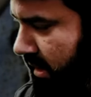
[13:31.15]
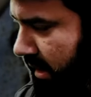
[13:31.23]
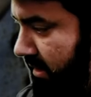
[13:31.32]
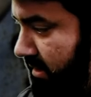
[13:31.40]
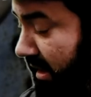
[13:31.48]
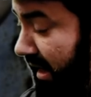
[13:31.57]

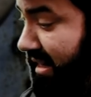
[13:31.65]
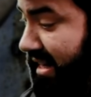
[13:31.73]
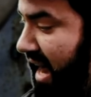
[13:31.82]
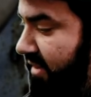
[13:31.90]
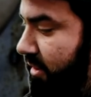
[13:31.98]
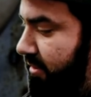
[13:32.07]
It, it not,
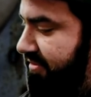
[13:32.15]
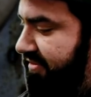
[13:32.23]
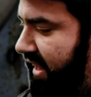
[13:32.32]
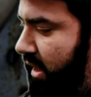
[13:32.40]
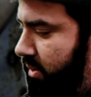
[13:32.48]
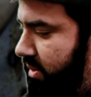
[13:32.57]
never
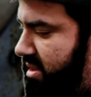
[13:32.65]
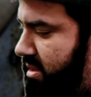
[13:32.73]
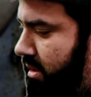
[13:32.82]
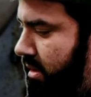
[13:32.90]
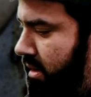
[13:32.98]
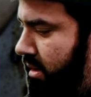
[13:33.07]

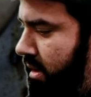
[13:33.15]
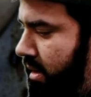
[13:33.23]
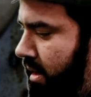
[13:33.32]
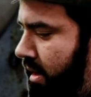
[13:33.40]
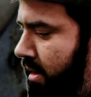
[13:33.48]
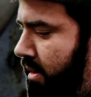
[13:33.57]
feels
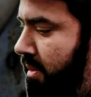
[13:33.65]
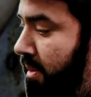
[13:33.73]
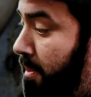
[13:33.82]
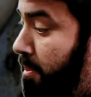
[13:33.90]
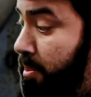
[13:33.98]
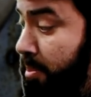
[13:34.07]

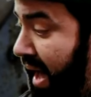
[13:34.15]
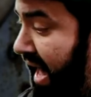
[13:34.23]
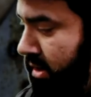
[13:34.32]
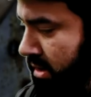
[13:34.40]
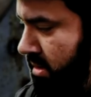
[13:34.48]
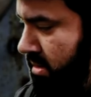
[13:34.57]
better.